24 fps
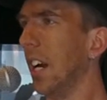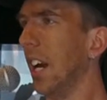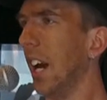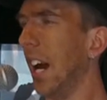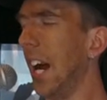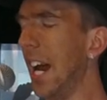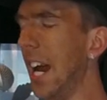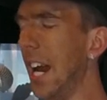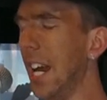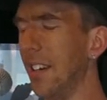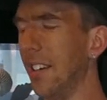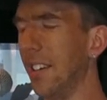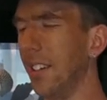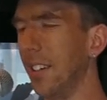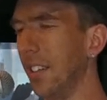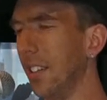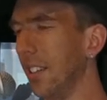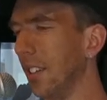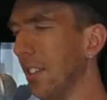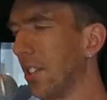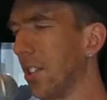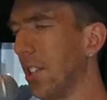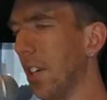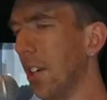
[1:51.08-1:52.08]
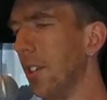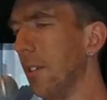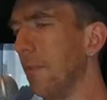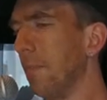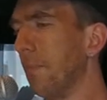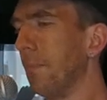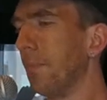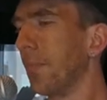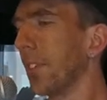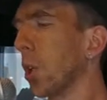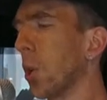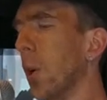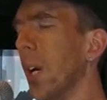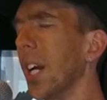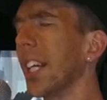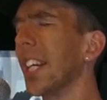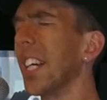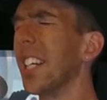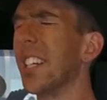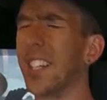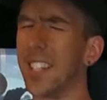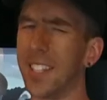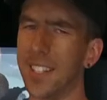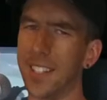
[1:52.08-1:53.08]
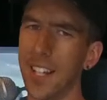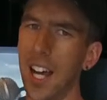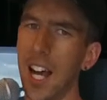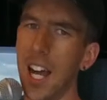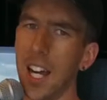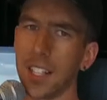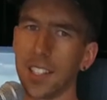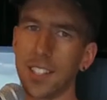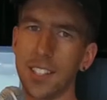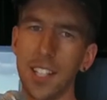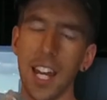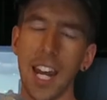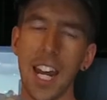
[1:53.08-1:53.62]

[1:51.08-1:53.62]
And dude, cricket sucks.